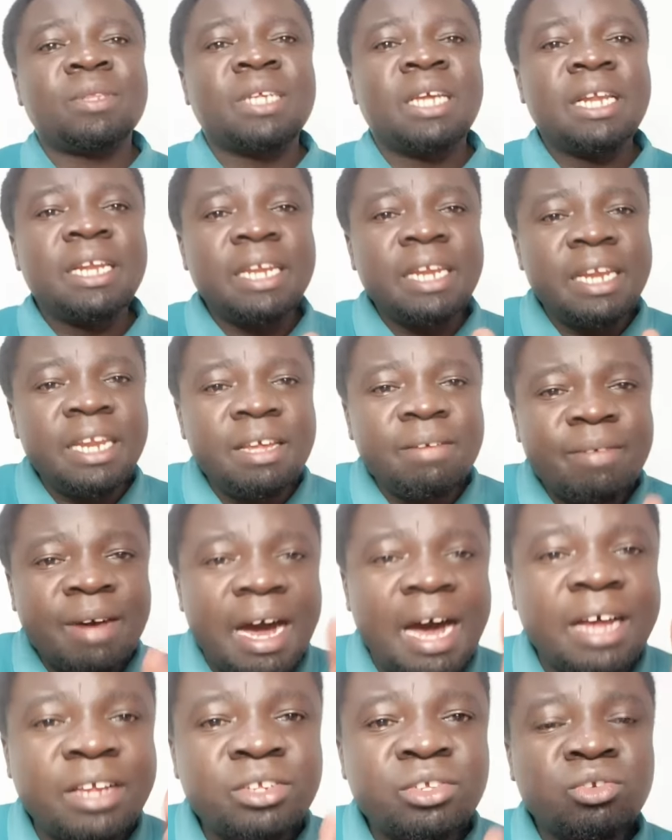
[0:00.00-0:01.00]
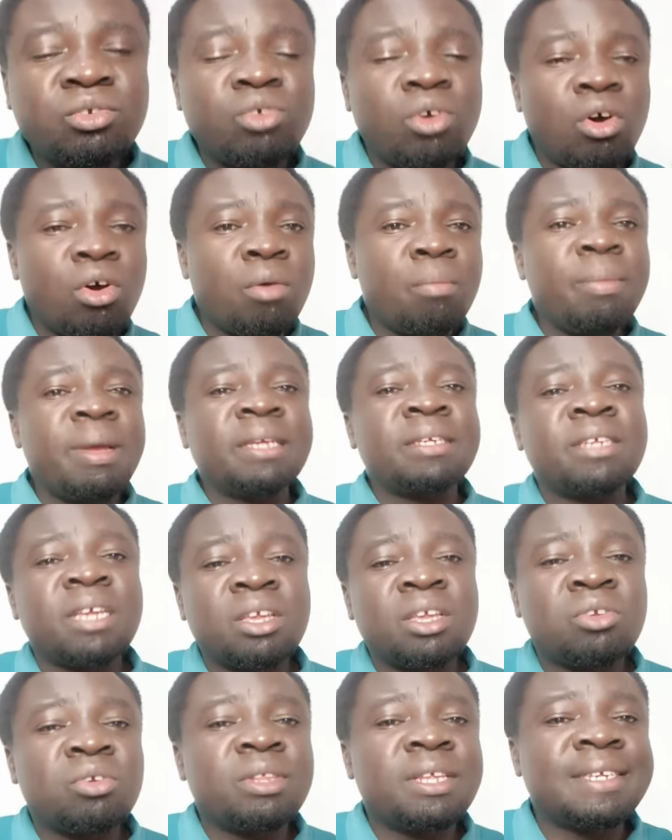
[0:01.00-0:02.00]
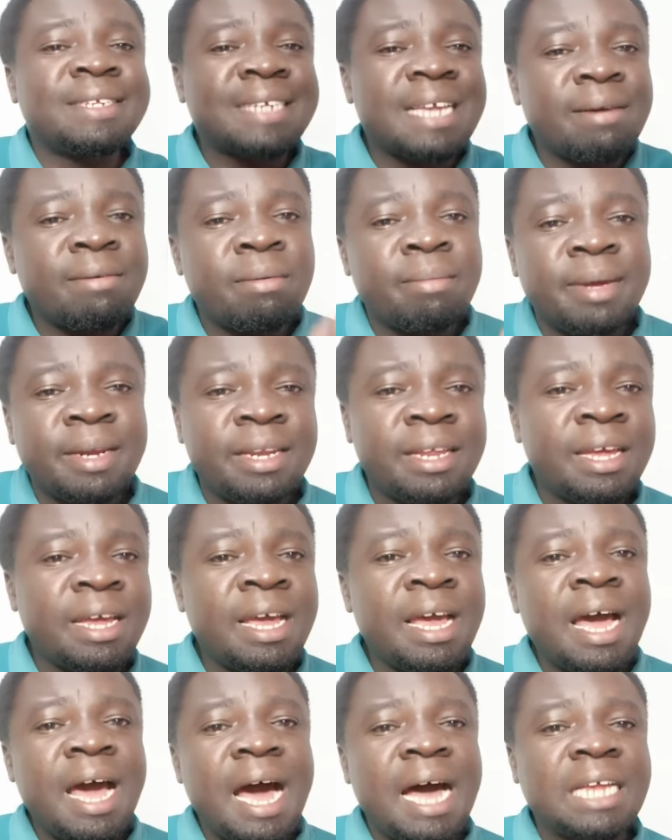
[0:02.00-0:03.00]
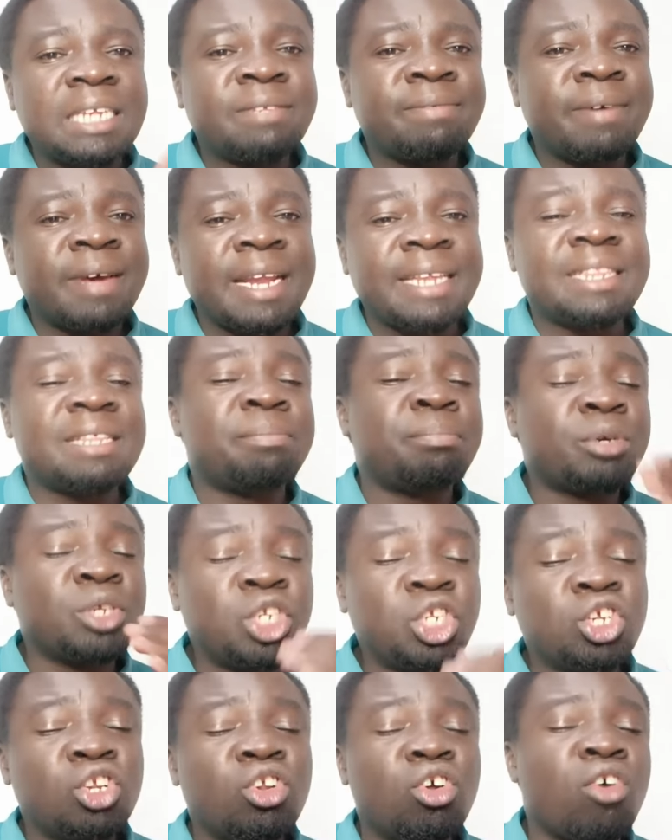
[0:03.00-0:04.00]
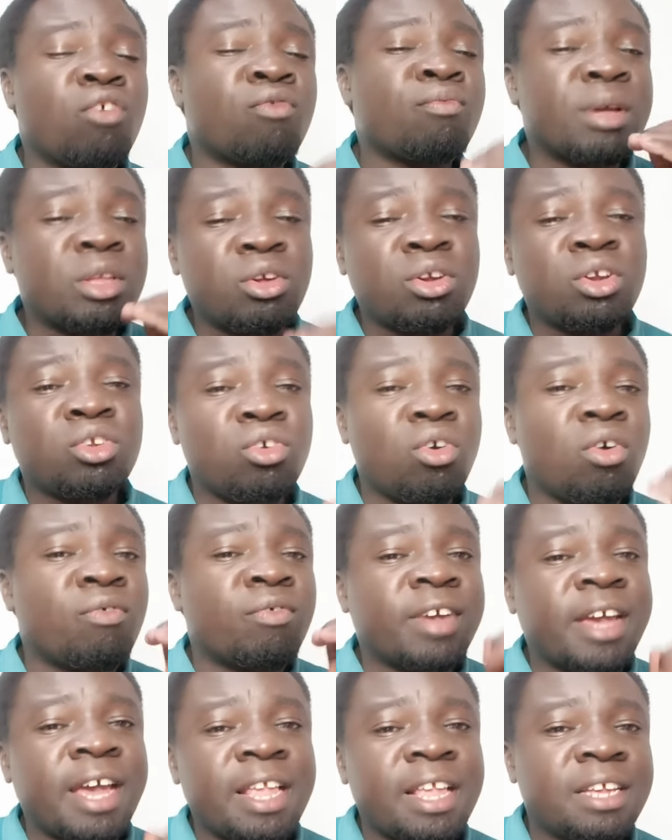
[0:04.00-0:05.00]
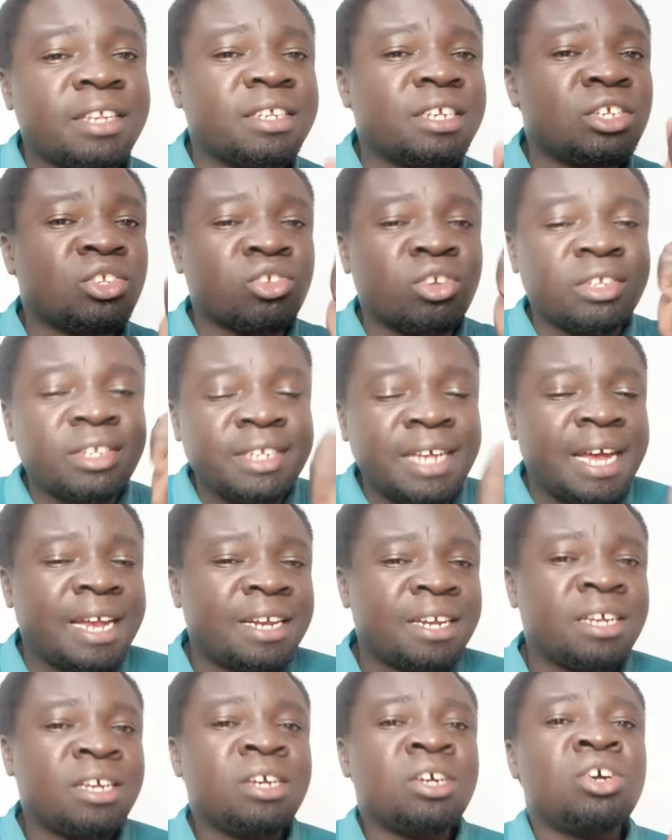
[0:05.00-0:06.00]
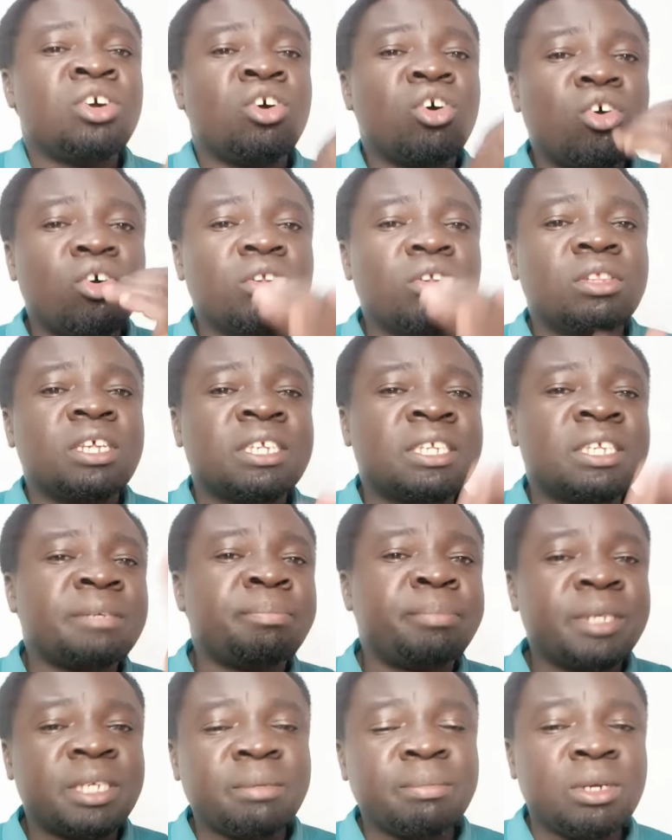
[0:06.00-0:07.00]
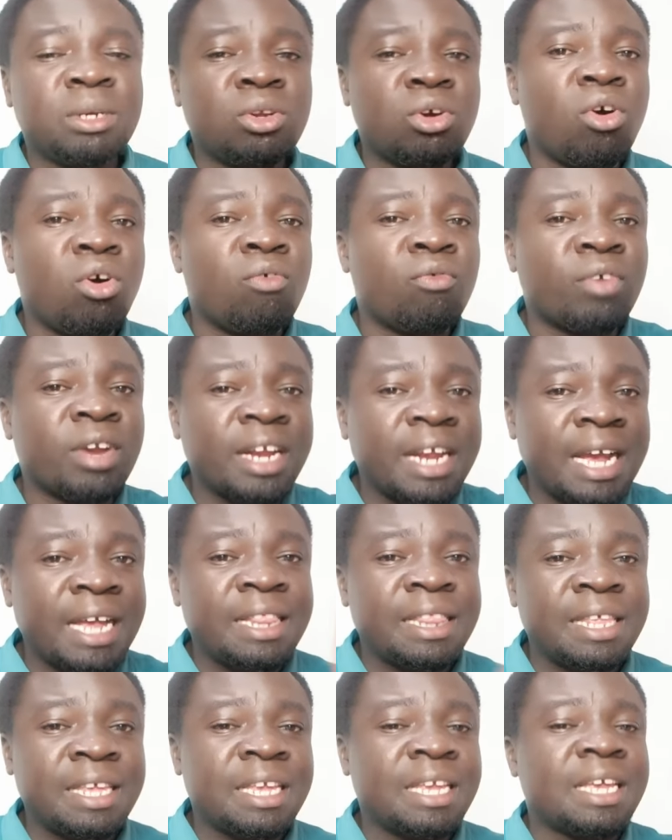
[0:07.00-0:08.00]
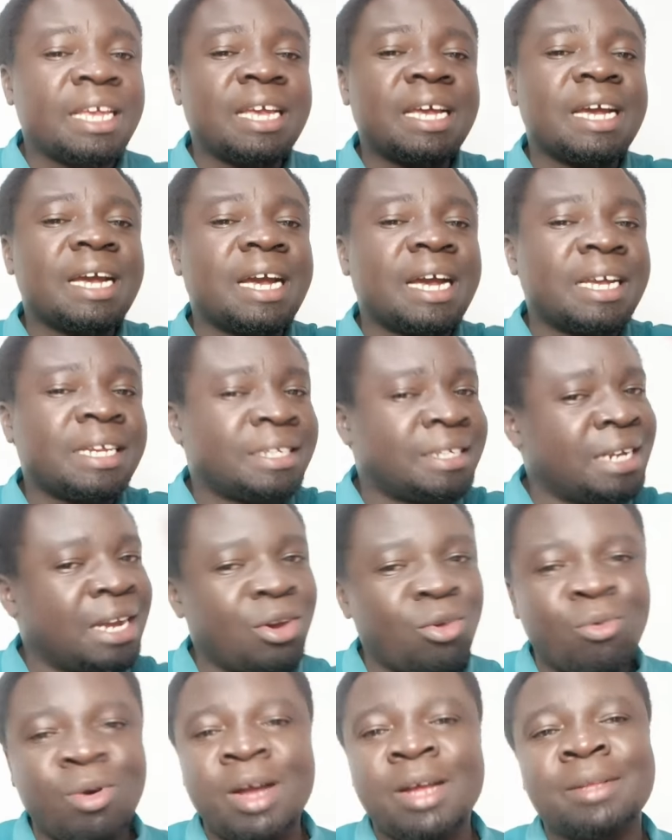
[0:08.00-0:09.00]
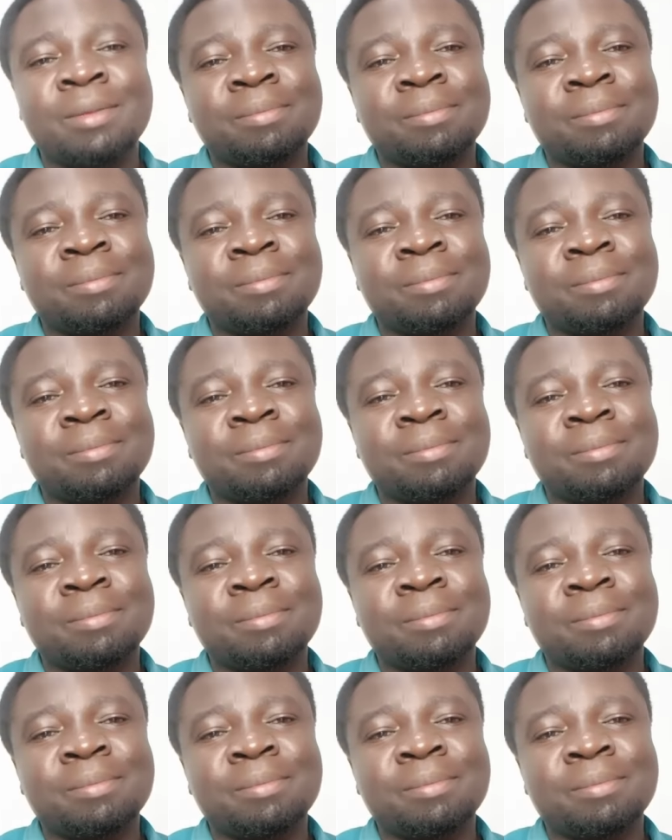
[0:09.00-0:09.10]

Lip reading: deliver a strong message to this government as far as the position of majority of Kenyans is concerned on this impeachment of Rigathi Gachagua.